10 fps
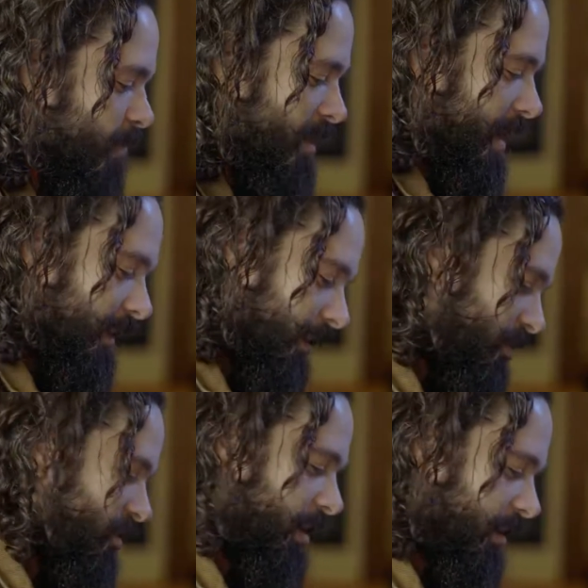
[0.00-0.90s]
we had like
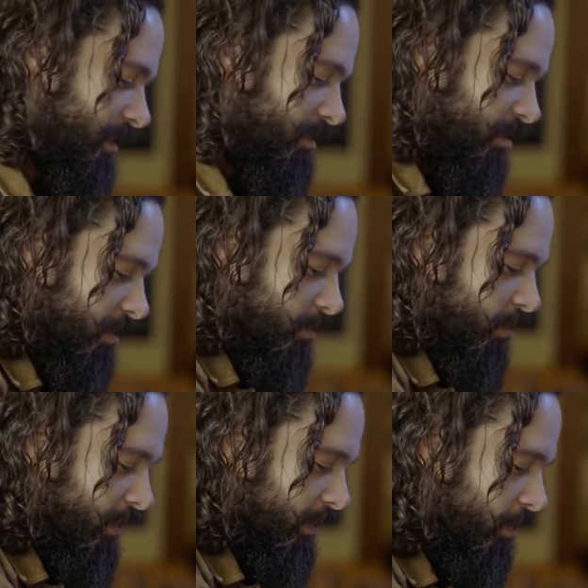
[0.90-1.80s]
a, ch uh, a
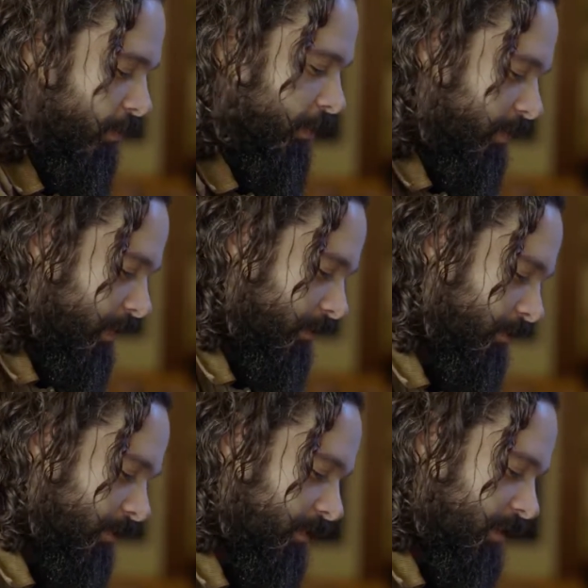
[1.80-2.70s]
checkpoint, like oh we're gonna
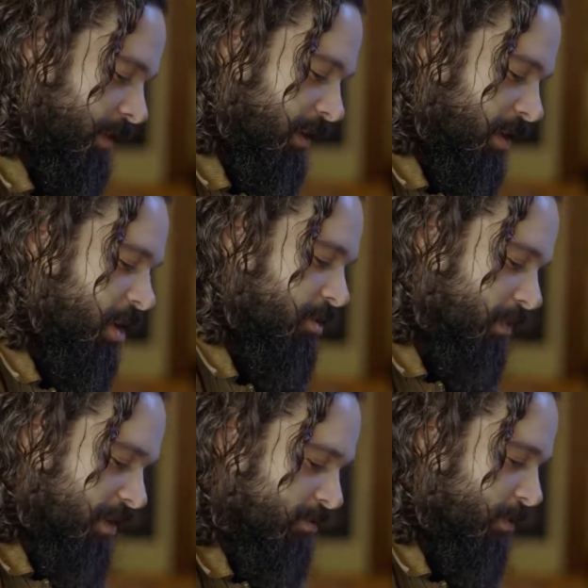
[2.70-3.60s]

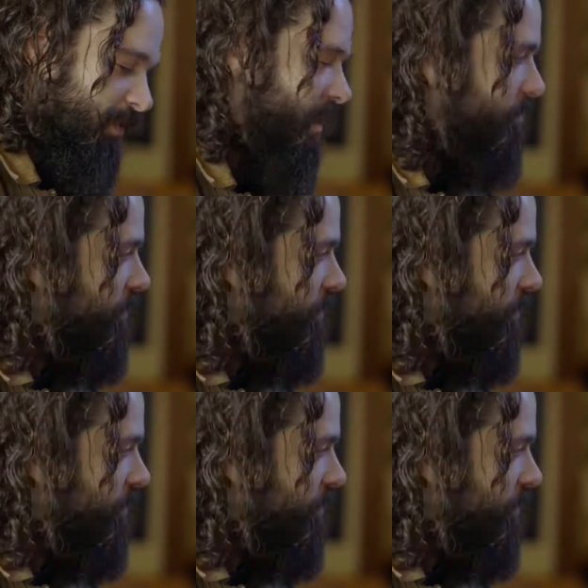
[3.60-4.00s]
contrast what we've done